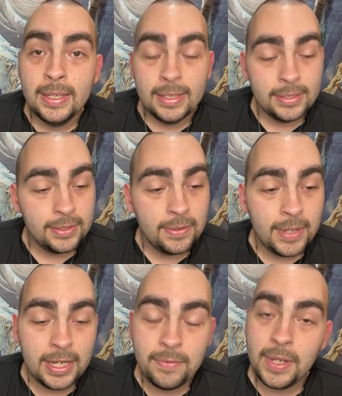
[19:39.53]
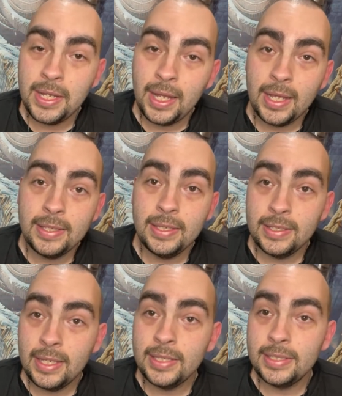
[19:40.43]
So anyway, I think
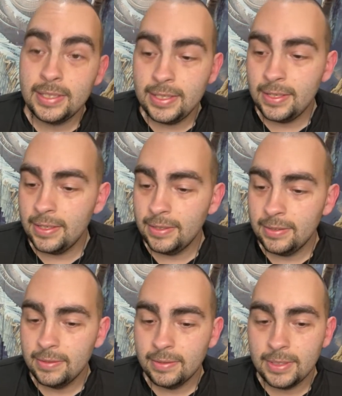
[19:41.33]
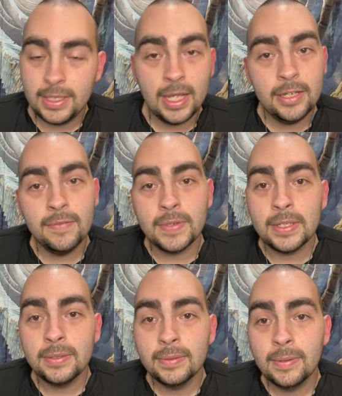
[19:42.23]
that's the end of it.
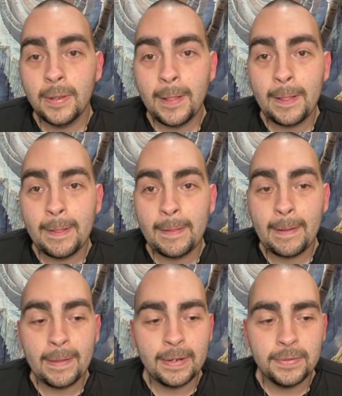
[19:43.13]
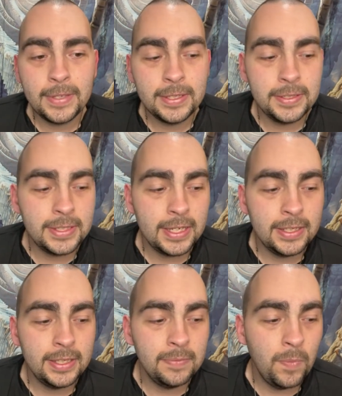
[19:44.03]
I don't think there's
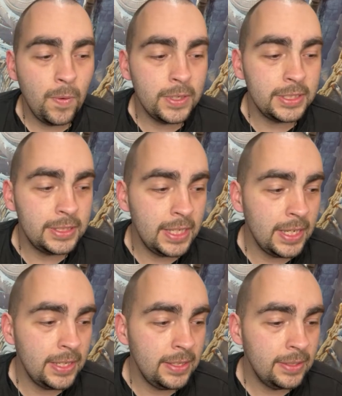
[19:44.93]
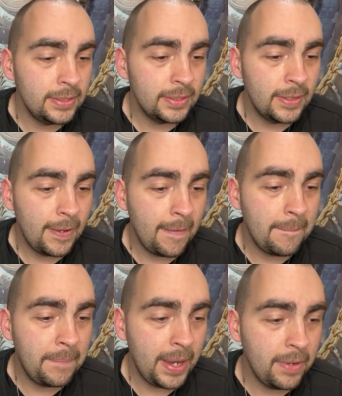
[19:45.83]
anything more to say
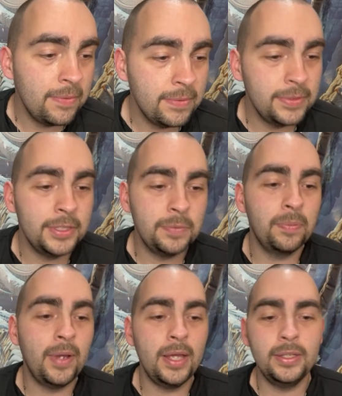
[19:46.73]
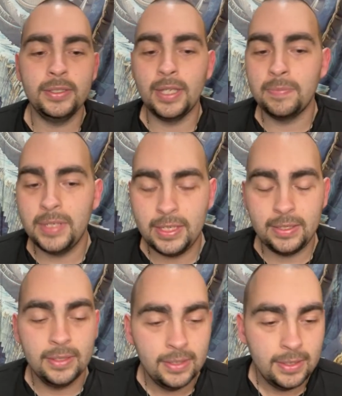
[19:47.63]
about this product. I
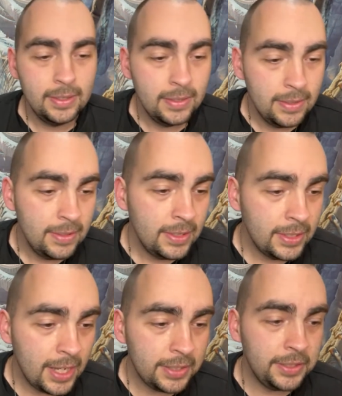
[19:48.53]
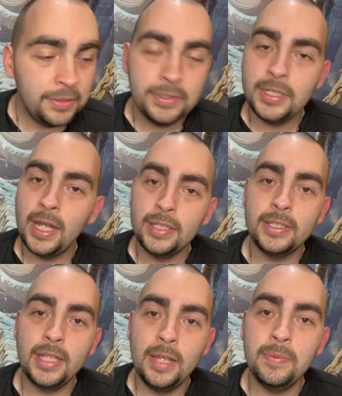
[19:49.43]
mean, got to use it on the
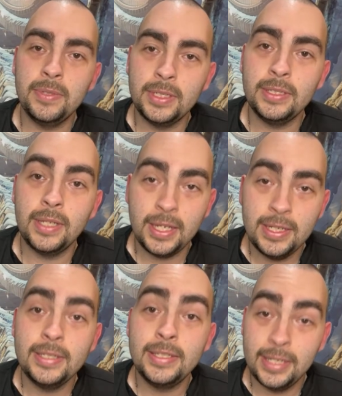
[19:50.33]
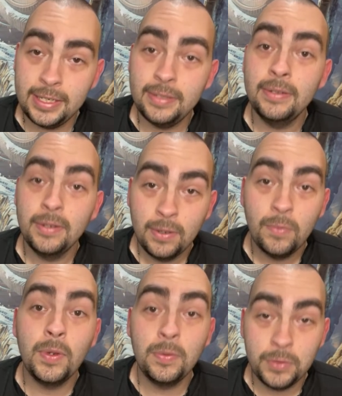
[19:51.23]
table, and it did
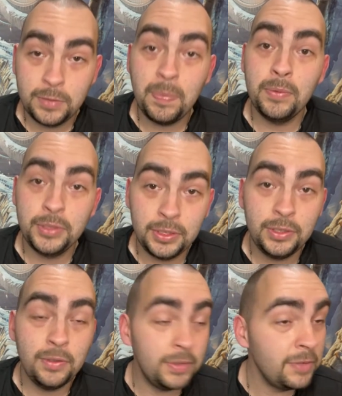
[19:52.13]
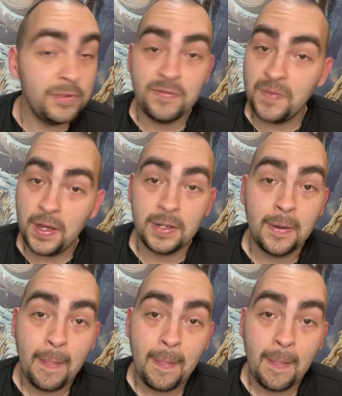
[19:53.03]
what it was supposed to do, and it was fun.